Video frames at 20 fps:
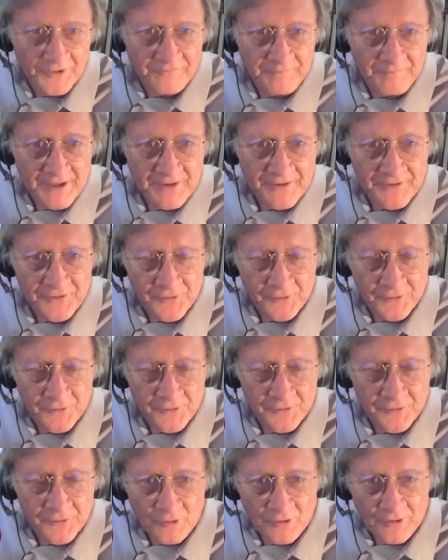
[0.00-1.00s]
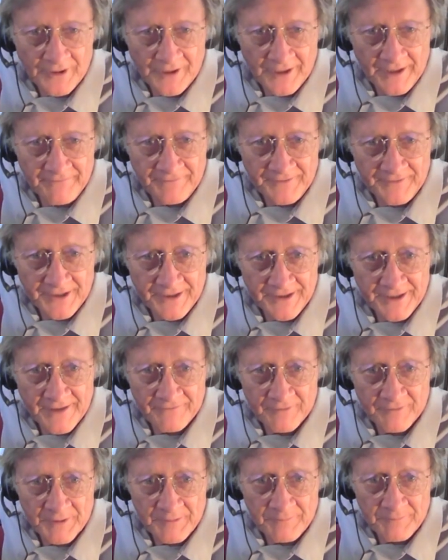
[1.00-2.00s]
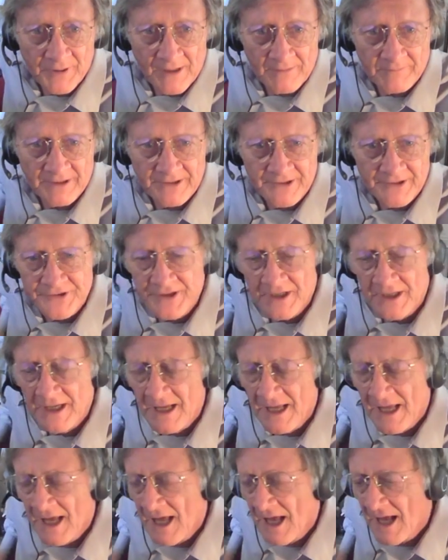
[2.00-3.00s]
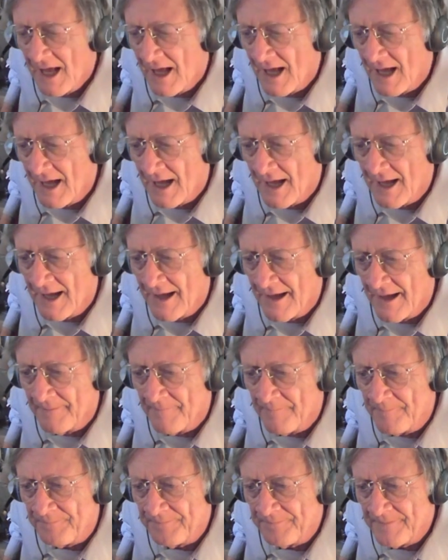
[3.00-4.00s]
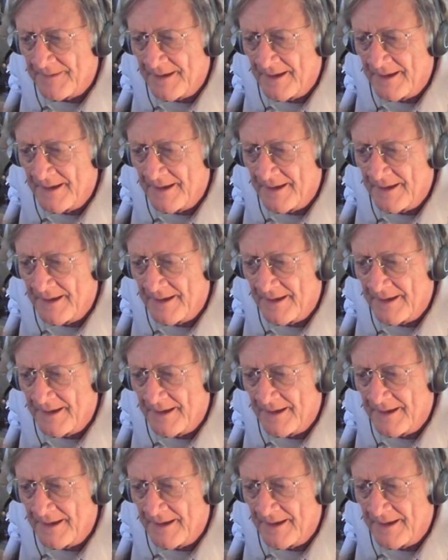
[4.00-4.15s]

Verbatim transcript: have been third book, if it had ever been published, um,